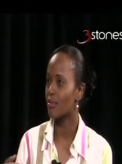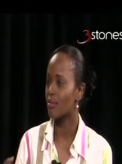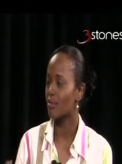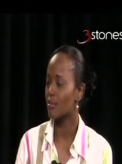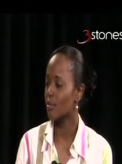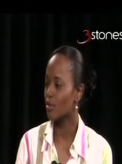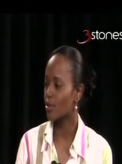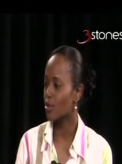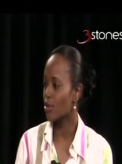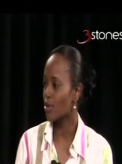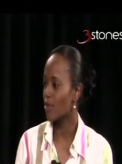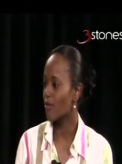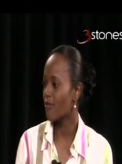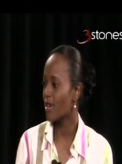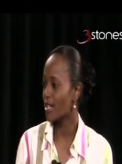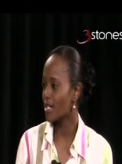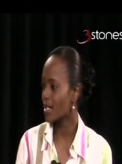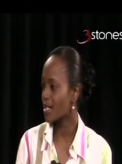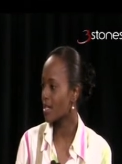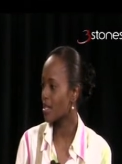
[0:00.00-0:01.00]
So the
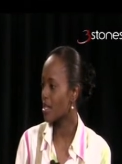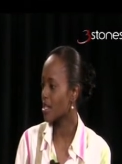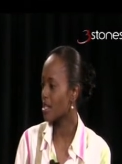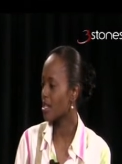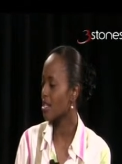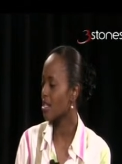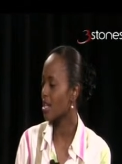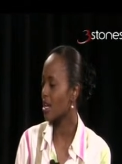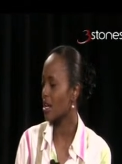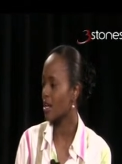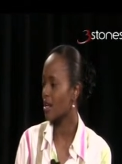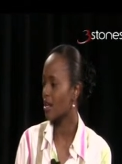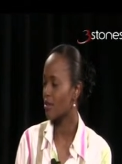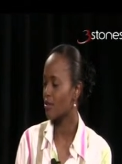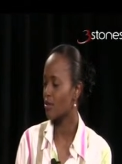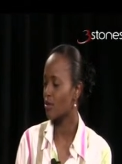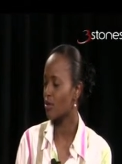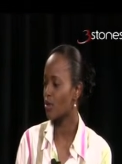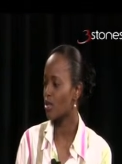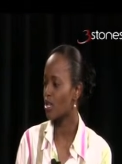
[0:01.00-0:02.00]
first thing that
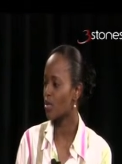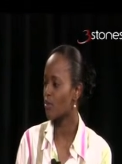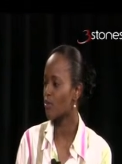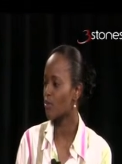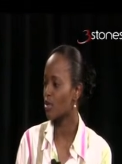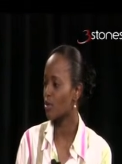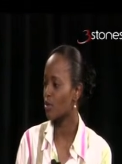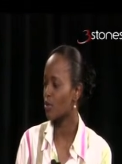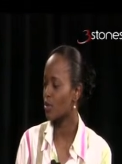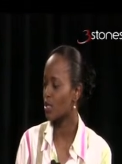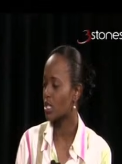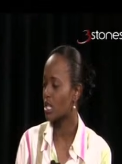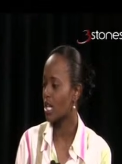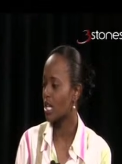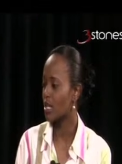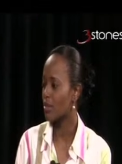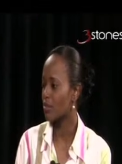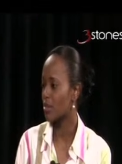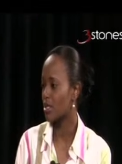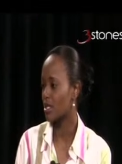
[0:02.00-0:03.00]
anybody would tell
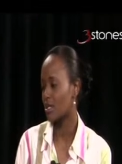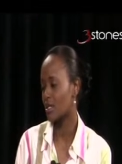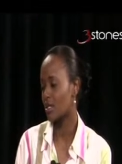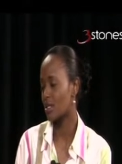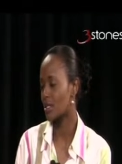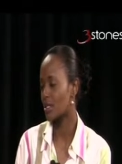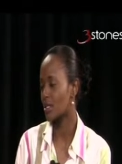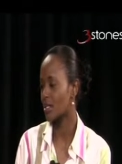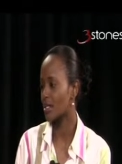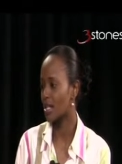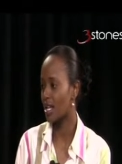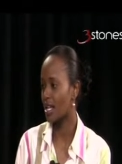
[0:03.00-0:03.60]
him is it's an